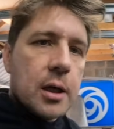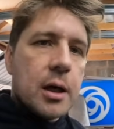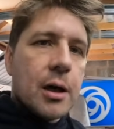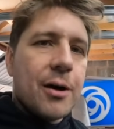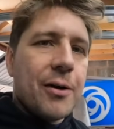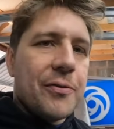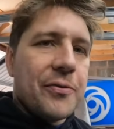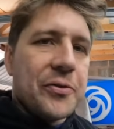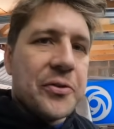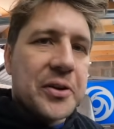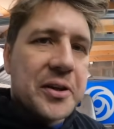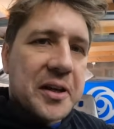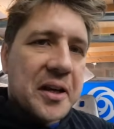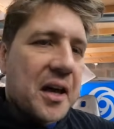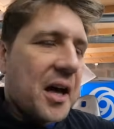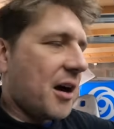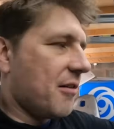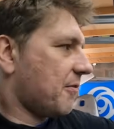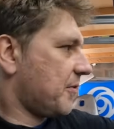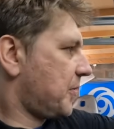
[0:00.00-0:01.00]
of the
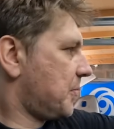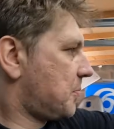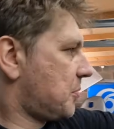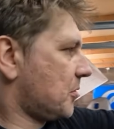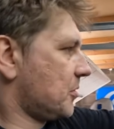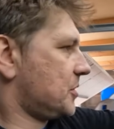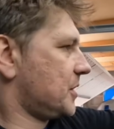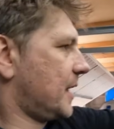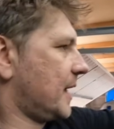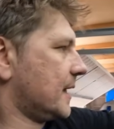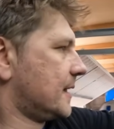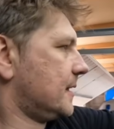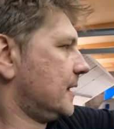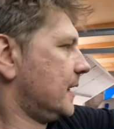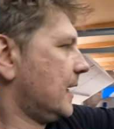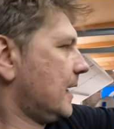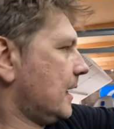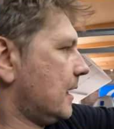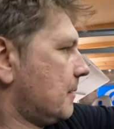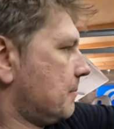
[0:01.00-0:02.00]
car of the project
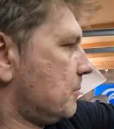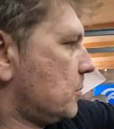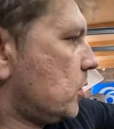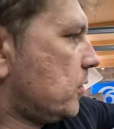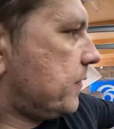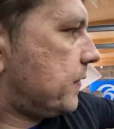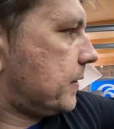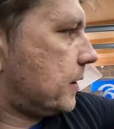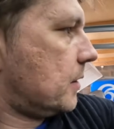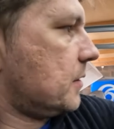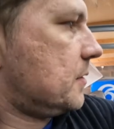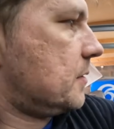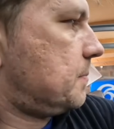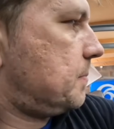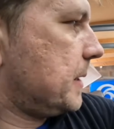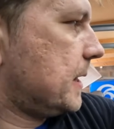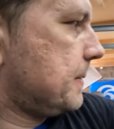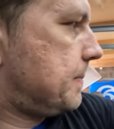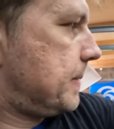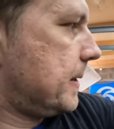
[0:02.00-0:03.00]
moving those
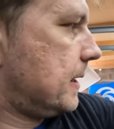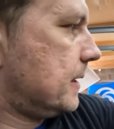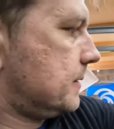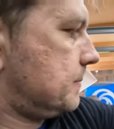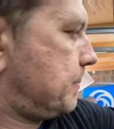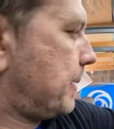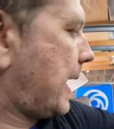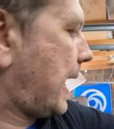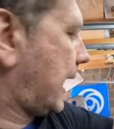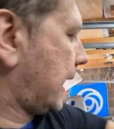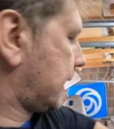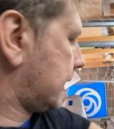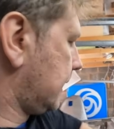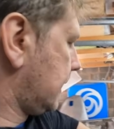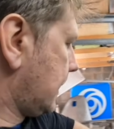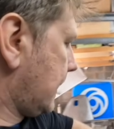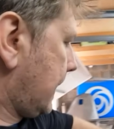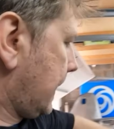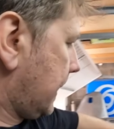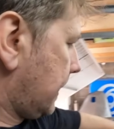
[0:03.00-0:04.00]
b pillars back
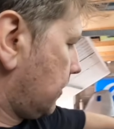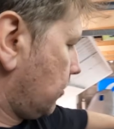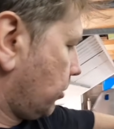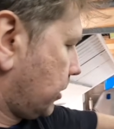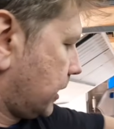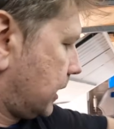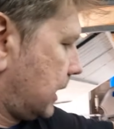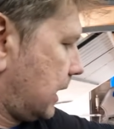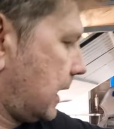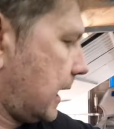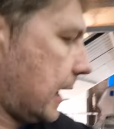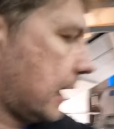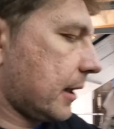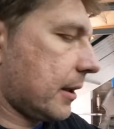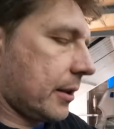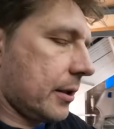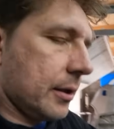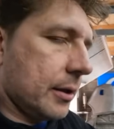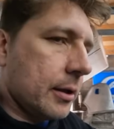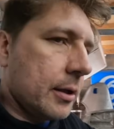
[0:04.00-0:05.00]
we're going to
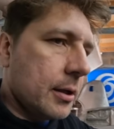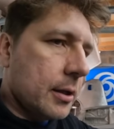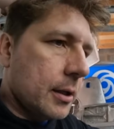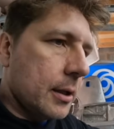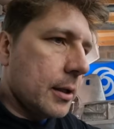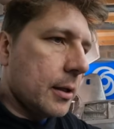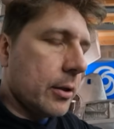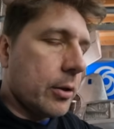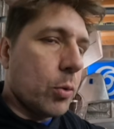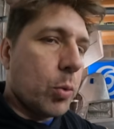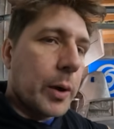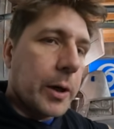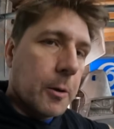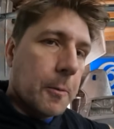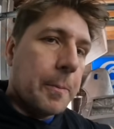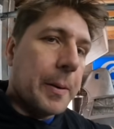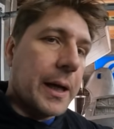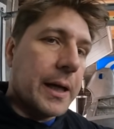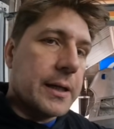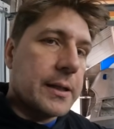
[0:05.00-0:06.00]
lengthen the
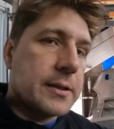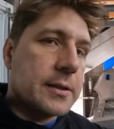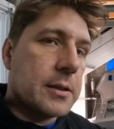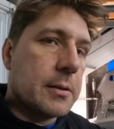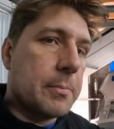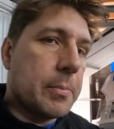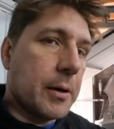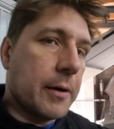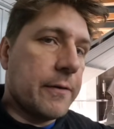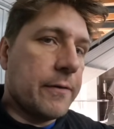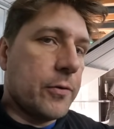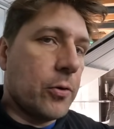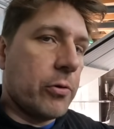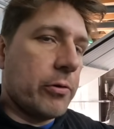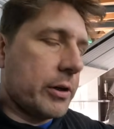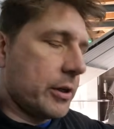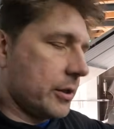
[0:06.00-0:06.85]
wheelbase by four